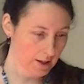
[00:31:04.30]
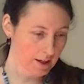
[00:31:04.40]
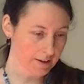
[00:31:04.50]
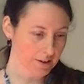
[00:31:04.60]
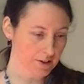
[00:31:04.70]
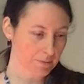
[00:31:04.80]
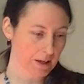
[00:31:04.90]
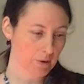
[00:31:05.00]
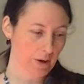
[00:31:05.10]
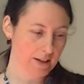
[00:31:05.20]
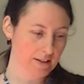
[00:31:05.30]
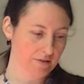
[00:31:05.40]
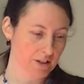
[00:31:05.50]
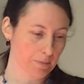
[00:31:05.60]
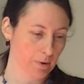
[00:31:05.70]
And there's many ways of
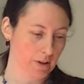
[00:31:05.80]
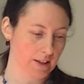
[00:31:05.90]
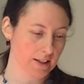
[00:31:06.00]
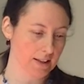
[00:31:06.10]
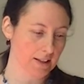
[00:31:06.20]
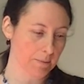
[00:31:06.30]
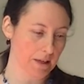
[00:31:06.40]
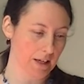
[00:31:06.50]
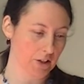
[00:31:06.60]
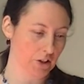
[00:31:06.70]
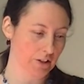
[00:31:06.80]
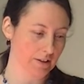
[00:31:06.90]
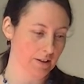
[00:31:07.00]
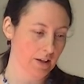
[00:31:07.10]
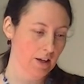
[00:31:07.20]
supporting the
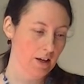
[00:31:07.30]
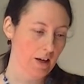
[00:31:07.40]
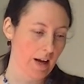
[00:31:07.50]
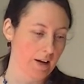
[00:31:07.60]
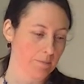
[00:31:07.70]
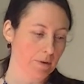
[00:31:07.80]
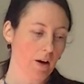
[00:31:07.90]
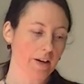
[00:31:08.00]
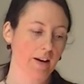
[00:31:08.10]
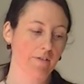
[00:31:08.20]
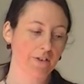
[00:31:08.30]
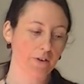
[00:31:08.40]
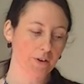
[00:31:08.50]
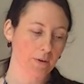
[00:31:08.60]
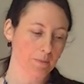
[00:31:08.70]
elimination and blocking
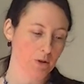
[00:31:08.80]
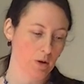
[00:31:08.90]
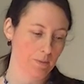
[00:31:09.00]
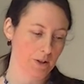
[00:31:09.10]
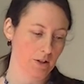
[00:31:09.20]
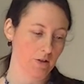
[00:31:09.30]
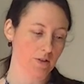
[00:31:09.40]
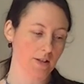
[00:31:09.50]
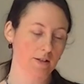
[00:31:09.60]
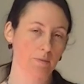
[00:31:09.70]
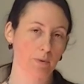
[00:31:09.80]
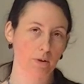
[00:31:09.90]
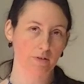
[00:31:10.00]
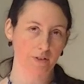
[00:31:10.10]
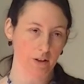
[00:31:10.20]
further absorption using
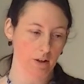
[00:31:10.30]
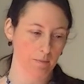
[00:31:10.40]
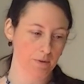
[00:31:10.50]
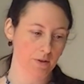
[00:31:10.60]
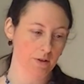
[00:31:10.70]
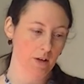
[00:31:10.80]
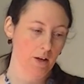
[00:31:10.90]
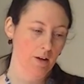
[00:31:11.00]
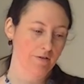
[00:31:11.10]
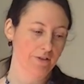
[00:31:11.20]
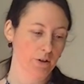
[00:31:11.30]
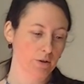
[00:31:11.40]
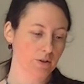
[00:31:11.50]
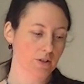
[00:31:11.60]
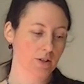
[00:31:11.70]
supportive herbs,
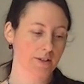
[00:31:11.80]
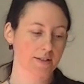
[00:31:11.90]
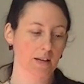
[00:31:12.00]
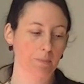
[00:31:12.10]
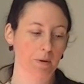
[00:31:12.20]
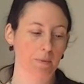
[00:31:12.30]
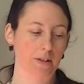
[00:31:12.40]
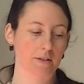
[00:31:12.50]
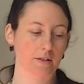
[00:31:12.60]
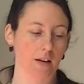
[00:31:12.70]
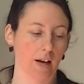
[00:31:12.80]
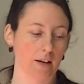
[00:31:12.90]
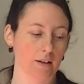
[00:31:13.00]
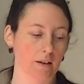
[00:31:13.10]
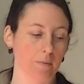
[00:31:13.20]
foods, supplements,
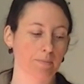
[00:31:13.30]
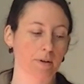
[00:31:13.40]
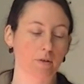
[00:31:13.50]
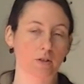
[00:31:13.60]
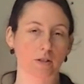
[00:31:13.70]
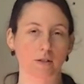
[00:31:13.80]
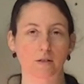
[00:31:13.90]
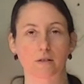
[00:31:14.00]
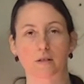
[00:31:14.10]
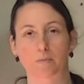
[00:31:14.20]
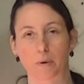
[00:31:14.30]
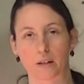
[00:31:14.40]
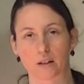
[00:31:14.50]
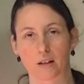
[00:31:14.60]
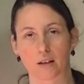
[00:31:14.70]
and approaches to speed
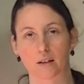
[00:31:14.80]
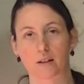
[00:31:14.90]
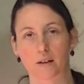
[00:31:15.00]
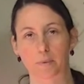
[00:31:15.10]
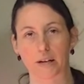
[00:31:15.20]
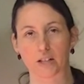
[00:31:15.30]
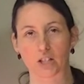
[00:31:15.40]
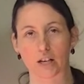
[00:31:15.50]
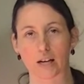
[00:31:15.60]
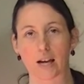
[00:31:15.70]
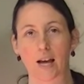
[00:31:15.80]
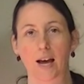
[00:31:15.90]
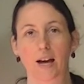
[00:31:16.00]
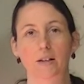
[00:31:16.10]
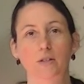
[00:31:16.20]
the elimination.
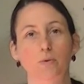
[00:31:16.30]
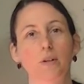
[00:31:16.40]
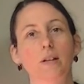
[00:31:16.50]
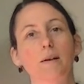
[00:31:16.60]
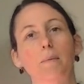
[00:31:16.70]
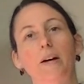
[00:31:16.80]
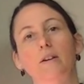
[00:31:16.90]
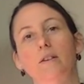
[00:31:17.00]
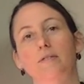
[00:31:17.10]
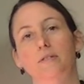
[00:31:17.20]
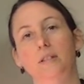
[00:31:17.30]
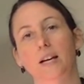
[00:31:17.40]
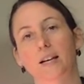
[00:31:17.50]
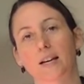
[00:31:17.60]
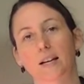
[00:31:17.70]
And it's really a matter of
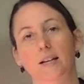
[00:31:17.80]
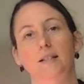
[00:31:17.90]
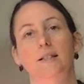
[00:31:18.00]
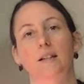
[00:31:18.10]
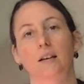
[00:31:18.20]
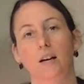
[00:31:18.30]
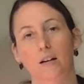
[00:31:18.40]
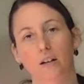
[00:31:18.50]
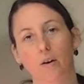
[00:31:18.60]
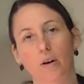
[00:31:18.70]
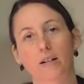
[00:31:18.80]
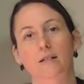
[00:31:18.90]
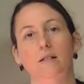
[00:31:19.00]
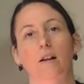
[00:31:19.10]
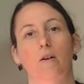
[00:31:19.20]
taking it easy, going
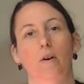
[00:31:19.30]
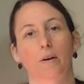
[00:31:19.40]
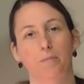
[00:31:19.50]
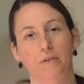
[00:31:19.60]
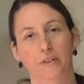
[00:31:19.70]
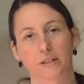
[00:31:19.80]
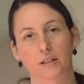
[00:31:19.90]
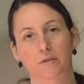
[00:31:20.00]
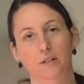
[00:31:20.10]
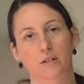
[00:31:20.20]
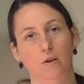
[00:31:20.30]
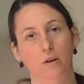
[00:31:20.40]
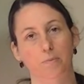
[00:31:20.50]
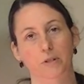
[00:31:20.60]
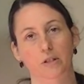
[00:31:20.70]
slow, and preventing
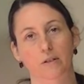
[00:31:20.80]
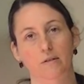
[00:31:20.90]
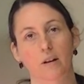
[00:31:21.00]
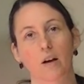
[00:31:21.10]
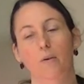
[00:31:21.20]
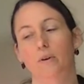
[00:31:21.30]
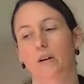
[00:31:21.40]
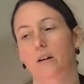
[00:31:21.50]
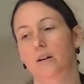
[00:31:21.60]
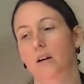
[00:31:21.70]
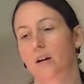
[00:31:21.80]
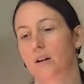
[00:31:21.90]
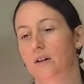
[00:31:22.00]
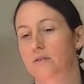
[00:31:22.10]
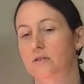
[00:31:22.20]
resorption. We're not
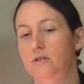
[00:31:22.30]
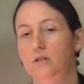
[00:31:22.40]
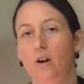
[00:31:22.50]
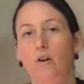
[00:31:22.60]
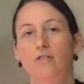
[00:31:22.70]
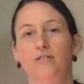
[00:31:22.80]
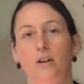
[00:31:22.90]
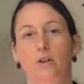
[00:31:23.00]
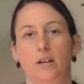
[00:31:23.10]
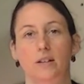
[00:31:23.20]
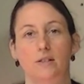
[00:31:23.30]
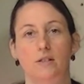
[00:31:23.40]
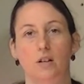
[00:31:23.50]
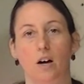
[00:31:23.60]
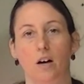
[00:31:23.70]
so
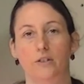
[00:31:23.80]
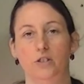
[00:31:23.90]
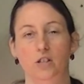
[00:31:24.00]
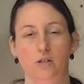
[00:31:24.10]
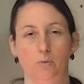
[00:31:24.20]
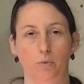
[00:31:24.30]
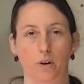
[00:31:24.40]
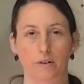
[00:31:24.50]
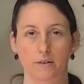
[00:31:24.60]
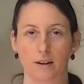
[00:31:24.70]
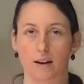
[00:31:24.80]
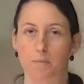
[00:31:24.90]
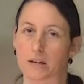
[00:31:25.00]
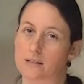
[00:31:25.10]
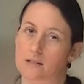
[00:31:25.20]
focused on just one thing
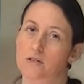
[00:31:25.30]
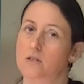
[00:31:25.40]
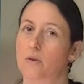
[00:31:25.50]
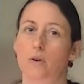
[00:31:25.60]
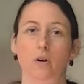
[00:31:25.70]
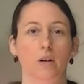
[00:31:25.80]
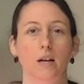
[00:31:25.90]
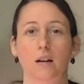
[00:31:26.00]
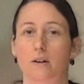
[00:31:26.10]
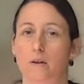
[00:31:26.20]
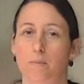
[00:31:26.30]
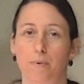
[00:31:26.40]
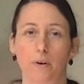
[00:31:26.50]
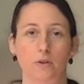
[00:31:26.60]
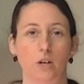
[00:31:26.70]
because there's no cookie cutter
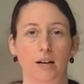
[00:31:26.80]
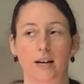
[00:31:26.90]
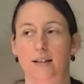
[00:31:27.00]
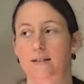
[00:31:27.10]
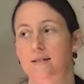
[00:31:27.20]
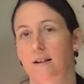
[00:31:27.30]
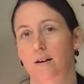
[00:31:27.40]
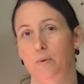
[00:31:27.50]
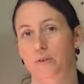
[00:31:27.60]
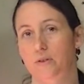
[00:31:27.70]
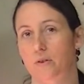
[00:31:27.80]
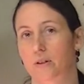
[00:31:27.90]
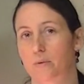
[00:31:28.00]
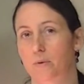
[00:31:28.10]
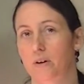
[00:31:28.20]
approach. I can't say what's going
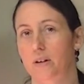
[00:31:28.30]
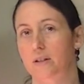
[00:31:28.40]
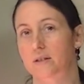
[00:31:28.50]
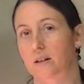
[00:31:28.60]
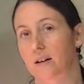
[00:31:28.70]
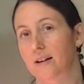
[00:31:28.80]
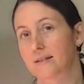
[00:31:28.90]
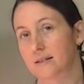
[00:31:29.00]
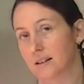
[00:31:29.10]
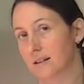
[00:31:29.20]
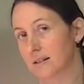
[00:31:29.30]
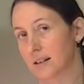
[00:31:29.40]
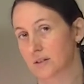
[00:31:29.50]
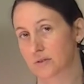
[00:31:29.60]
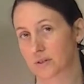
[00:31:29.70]
to work until I see the
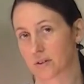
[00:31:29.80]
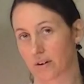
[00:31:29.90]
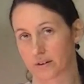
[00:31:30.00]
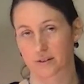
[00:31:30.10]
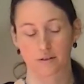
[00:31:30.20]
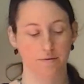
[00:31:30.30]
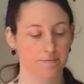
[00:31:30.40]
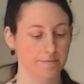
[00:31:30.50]
test results.